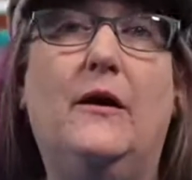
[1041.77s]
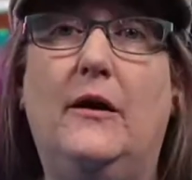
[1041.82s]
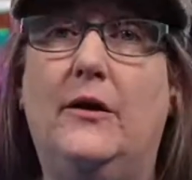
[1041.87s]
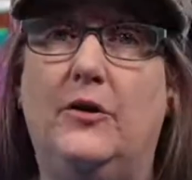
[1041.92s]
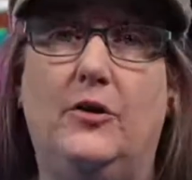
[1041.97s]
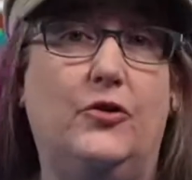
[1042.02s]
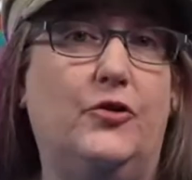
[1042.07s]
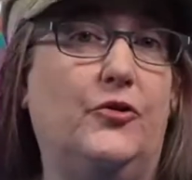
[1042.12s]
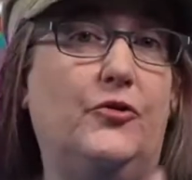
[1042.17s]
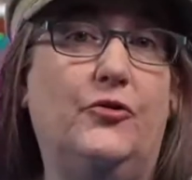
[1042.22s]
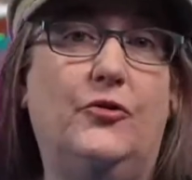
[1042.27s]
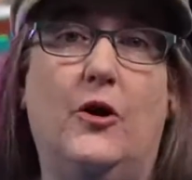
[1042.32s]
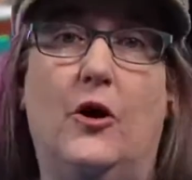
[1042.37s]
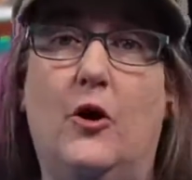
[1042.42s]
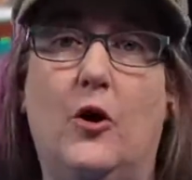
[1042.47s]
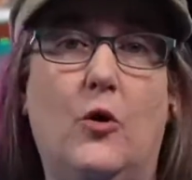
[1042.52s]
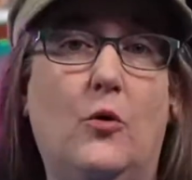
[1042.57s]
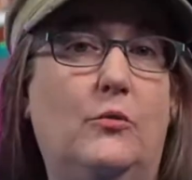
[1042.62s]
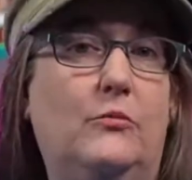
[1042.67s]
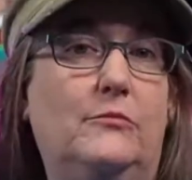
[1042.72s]
you just
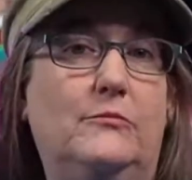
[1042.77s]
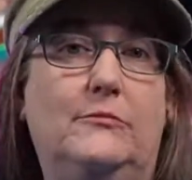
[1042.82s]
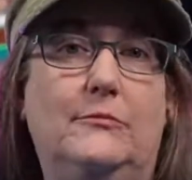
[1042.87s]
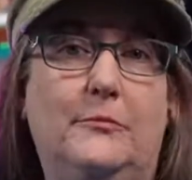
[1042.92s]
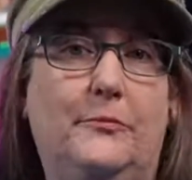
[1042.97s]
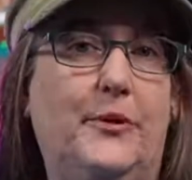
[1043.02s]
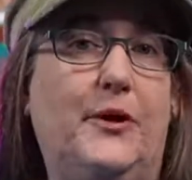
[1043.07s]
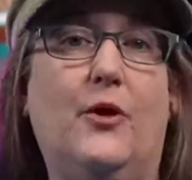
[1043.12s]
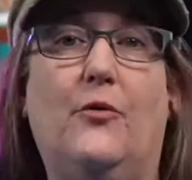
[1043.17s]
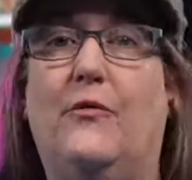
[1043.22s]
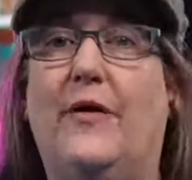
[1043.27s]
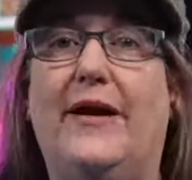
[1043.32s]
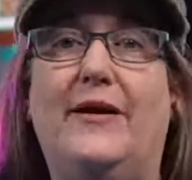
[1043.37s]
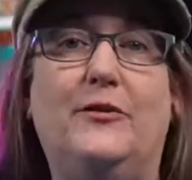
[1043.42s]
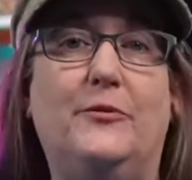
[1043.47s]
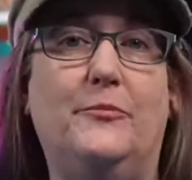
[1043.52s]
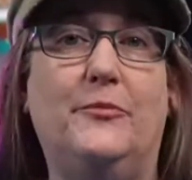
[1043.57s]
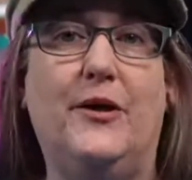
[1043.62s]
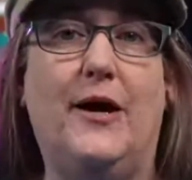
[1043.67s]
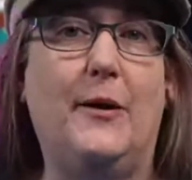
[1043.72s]
go pick a
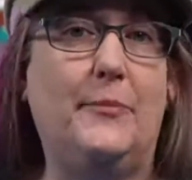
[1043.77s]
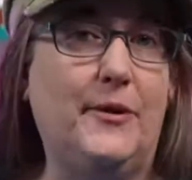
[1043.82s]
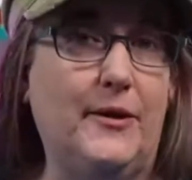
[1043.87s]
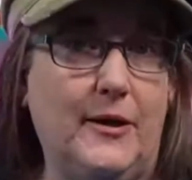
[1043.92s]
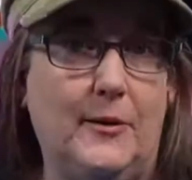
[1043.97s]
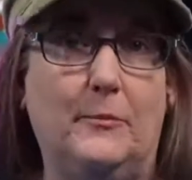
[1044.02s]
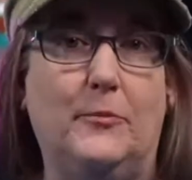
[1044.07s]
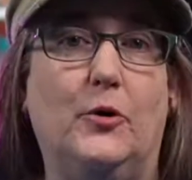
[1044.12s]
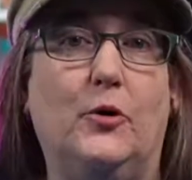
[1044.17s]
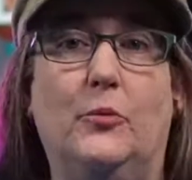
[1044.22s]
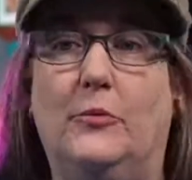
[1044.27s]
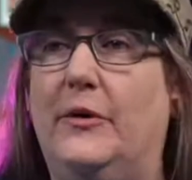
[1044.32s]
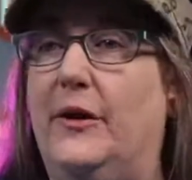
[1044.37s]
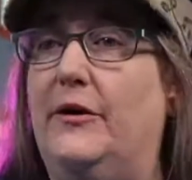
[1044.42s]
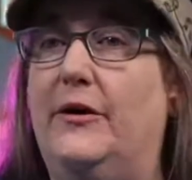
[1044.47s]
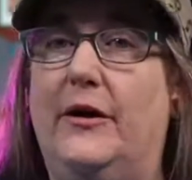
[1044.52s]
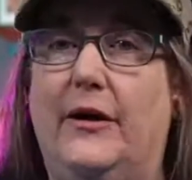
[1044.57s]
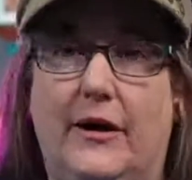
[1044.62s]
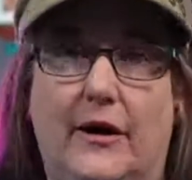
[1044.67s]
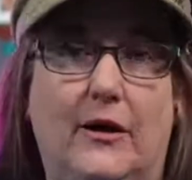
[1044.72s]
random topic and boom,
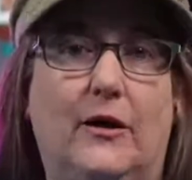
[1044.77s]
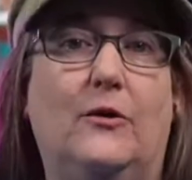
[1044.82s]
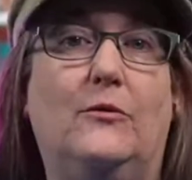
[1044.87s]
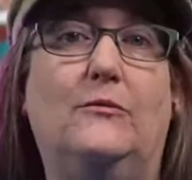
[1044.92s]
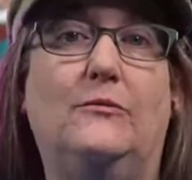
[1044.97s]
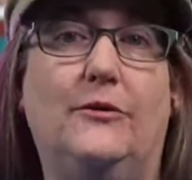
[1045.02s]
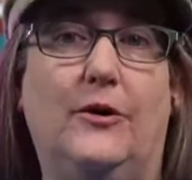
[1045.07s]
there you go.